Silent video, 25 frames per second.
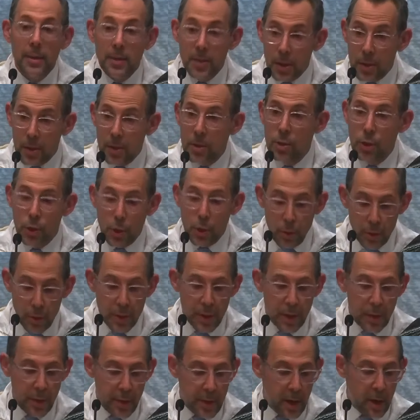And to the
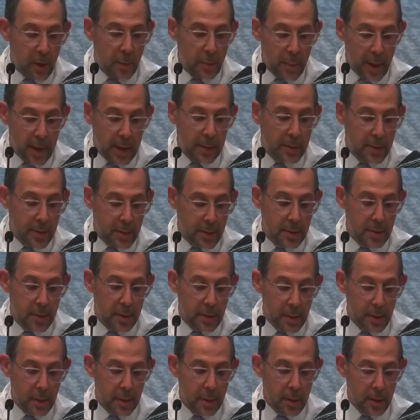Jews in their
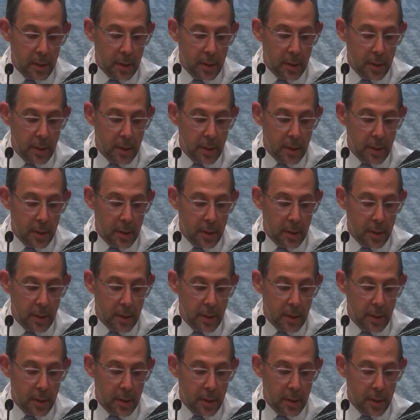midst,